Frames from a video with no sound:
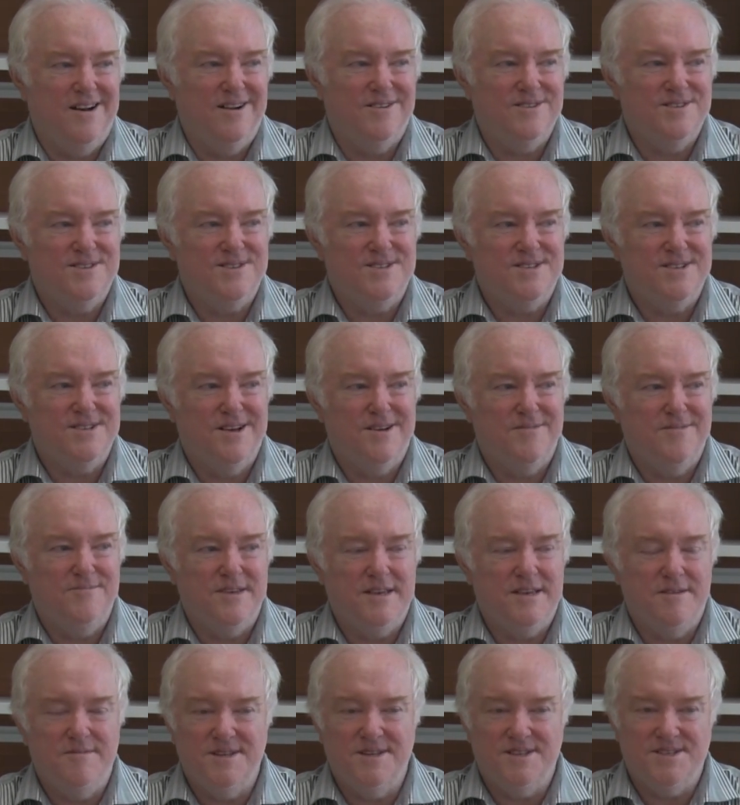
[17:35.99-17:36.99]
some
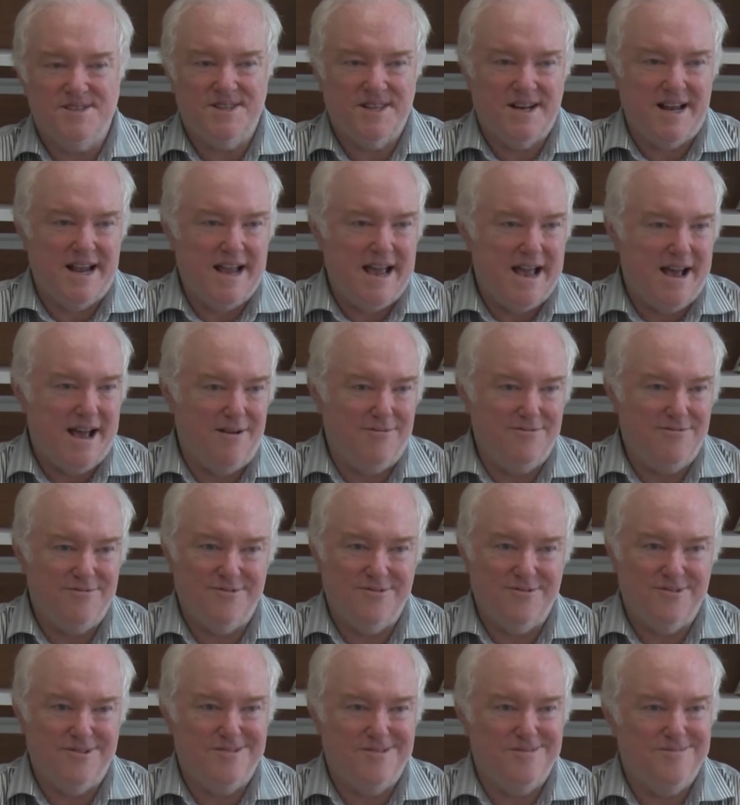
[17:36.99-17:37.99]
image that I have
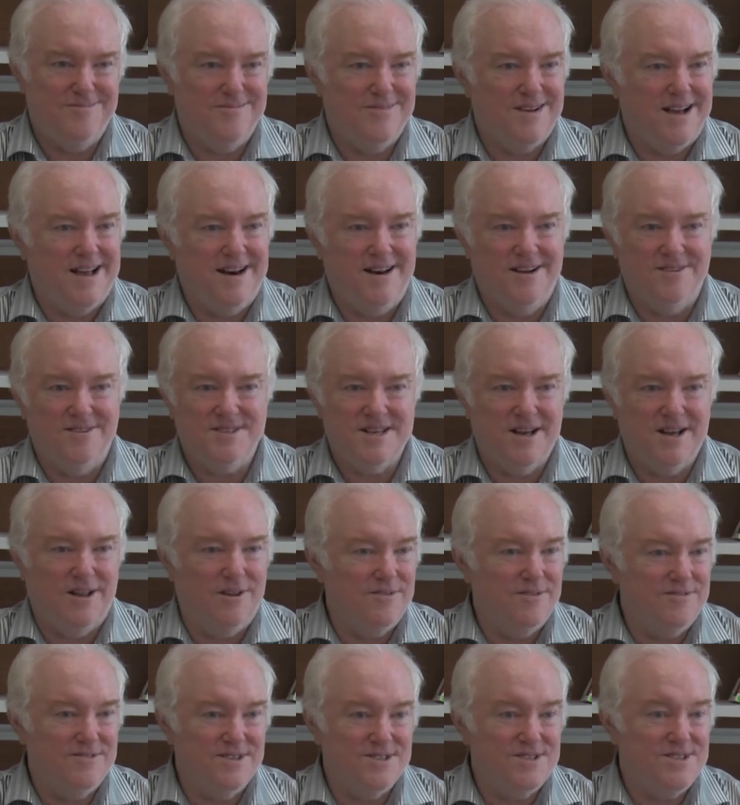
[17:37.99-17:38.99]
from,
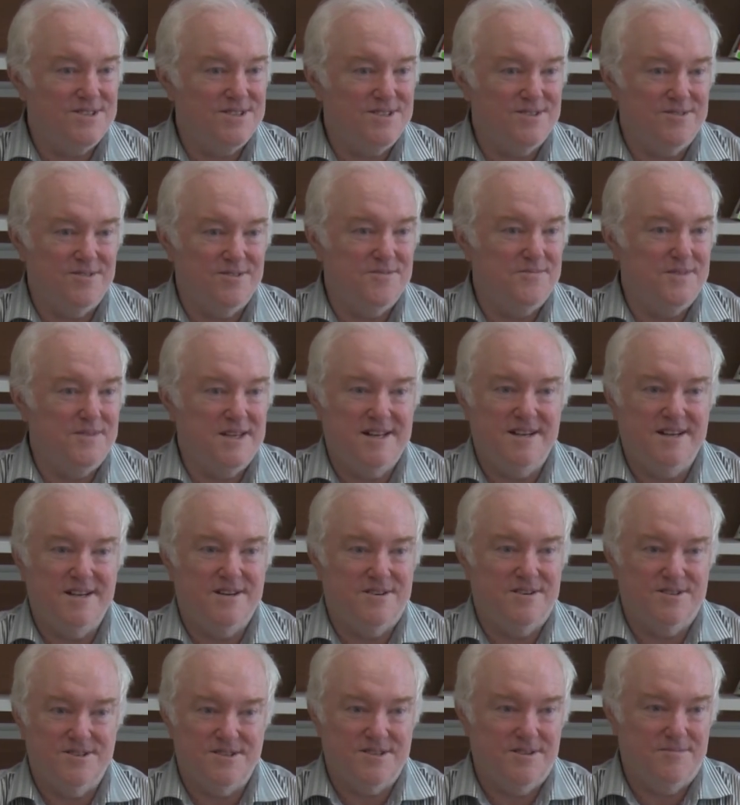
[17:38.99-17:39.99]
television or the
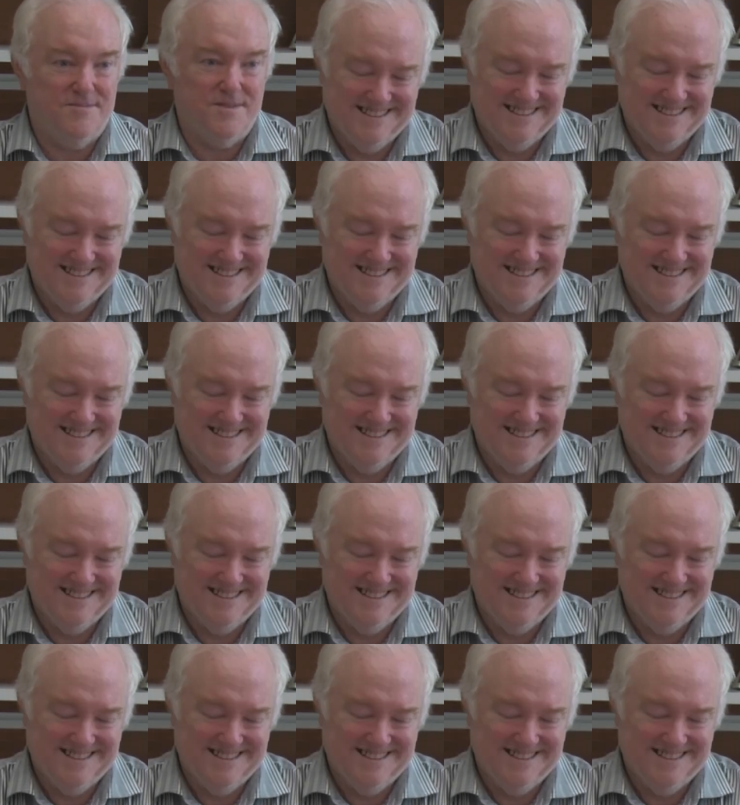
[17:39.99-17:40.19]
media or something.